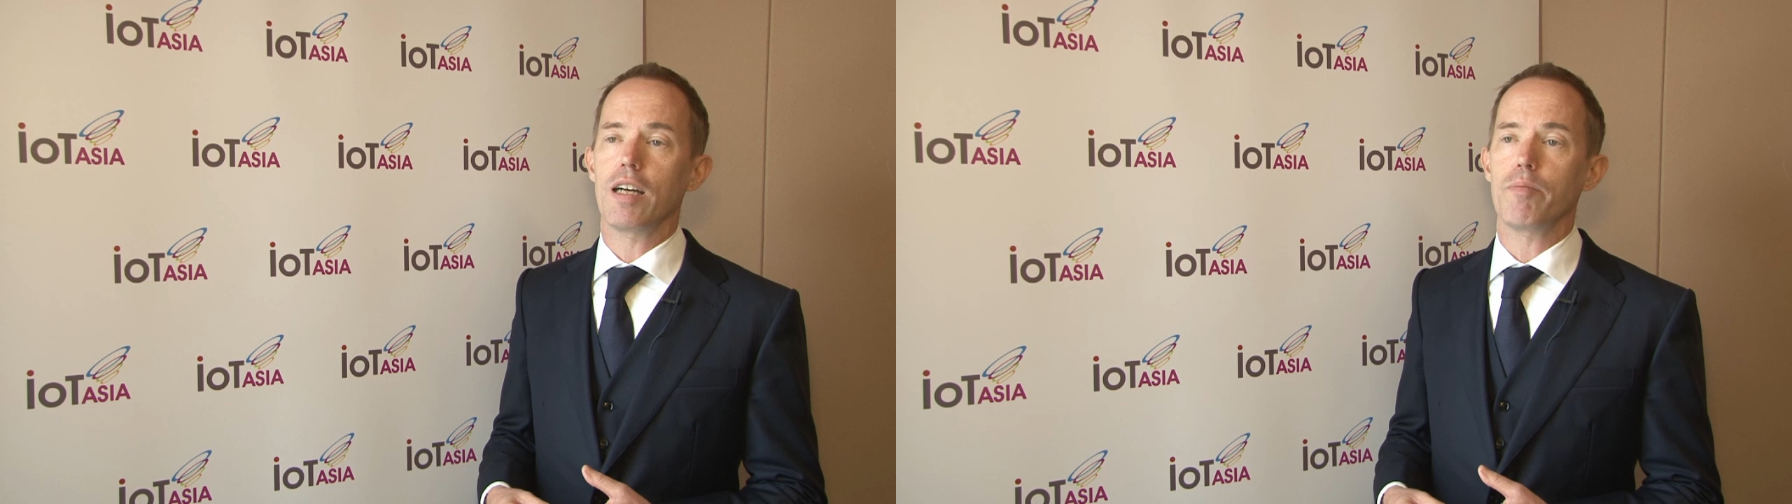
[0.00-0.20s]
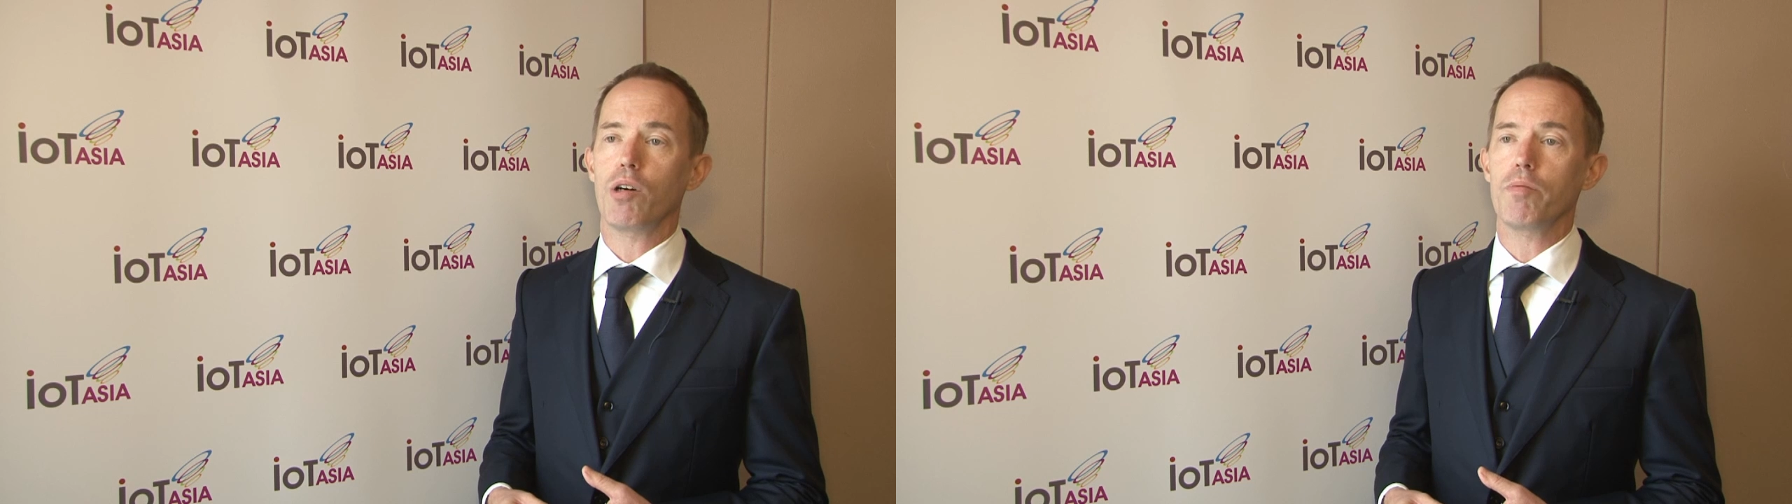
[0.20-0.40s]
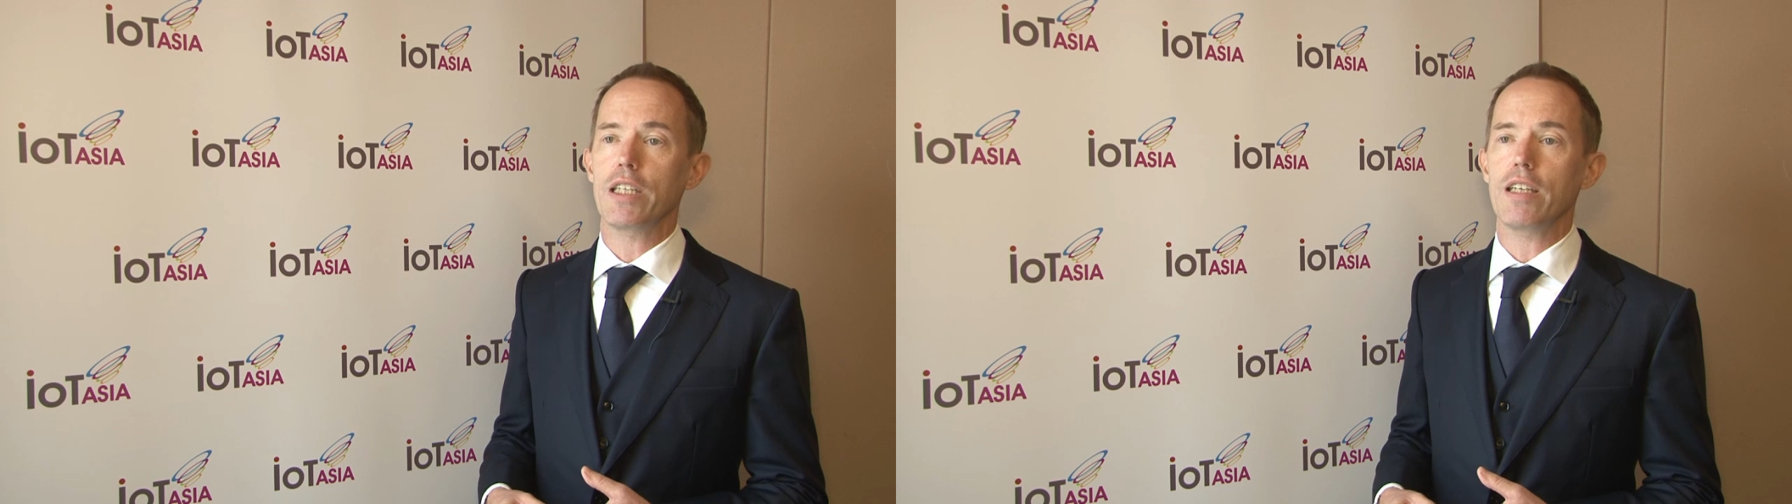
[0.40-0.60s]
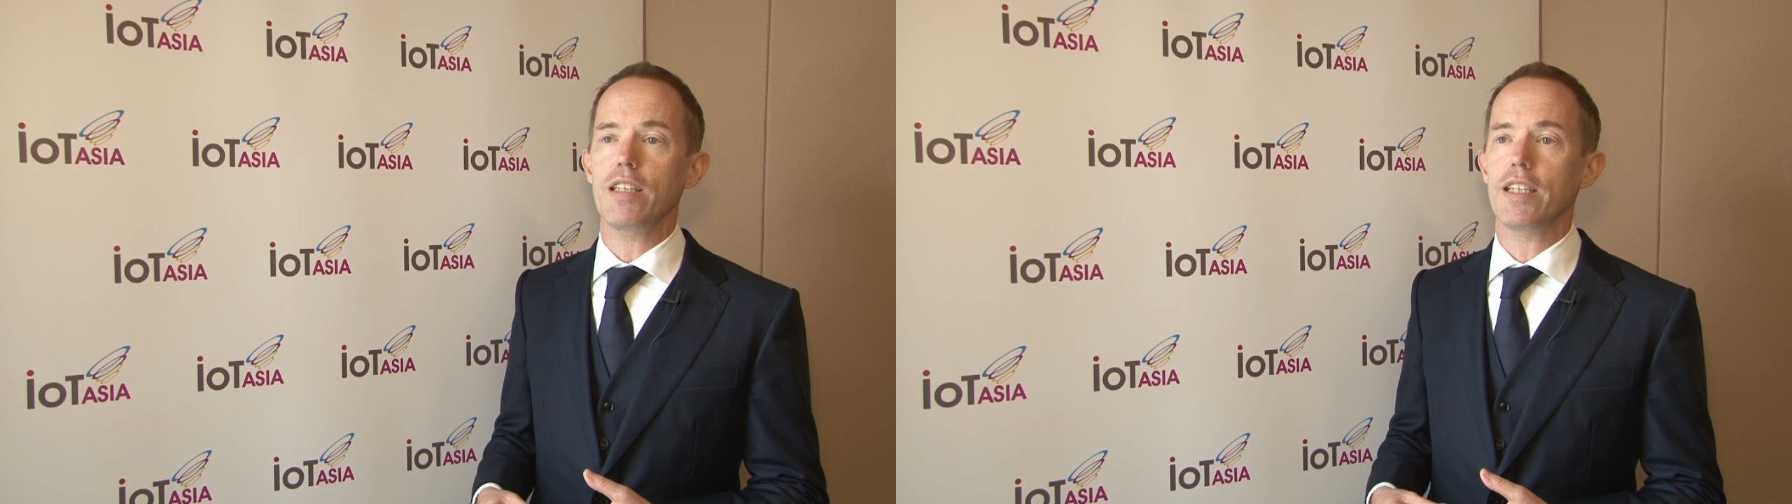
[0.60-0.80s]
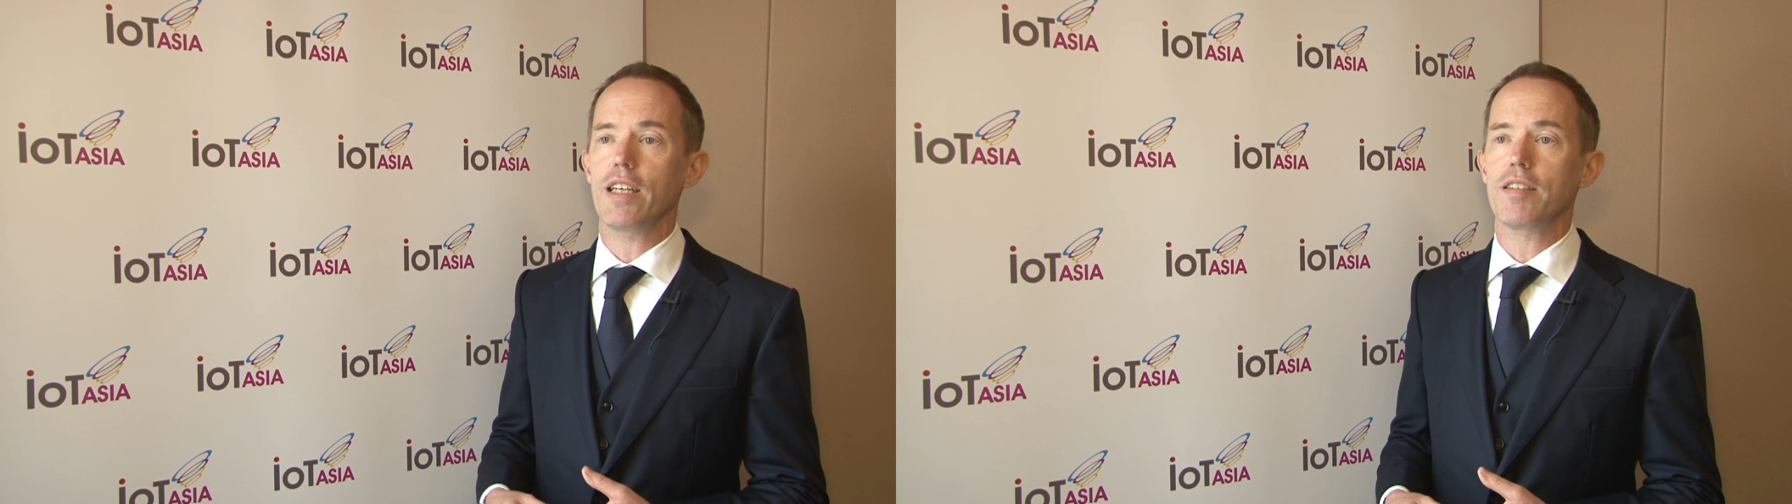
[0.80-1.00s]
Bob
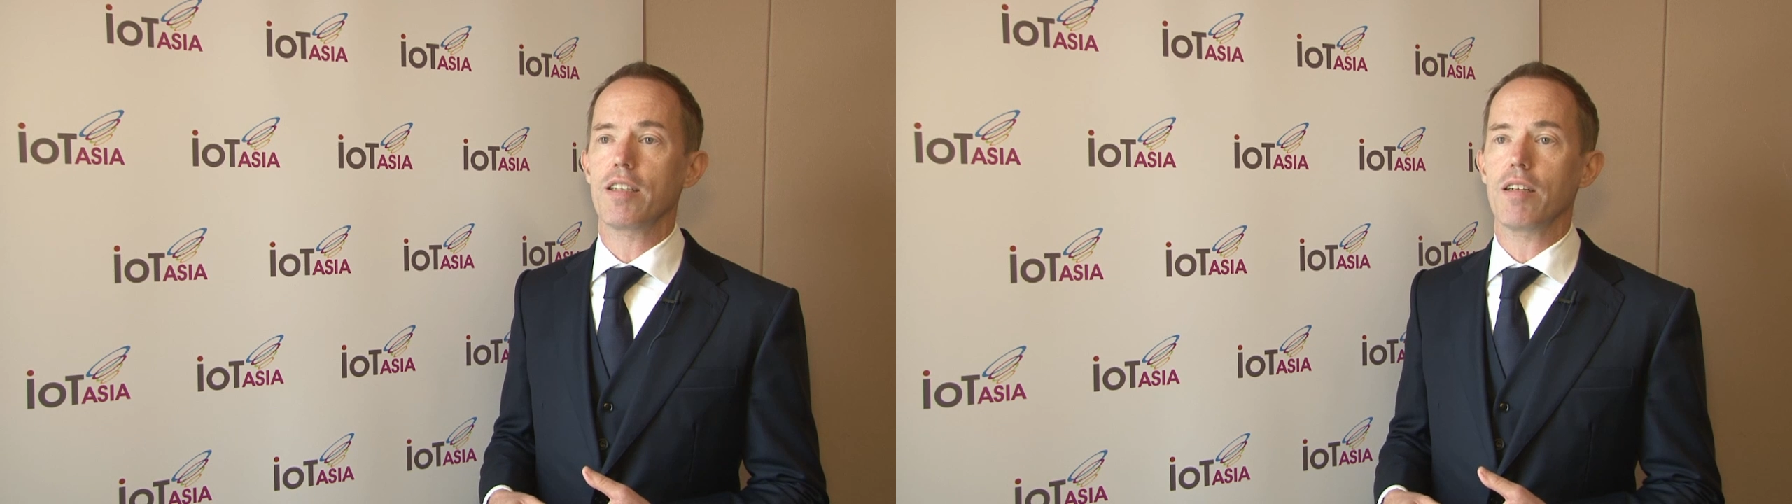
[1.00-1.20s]
Gill. He had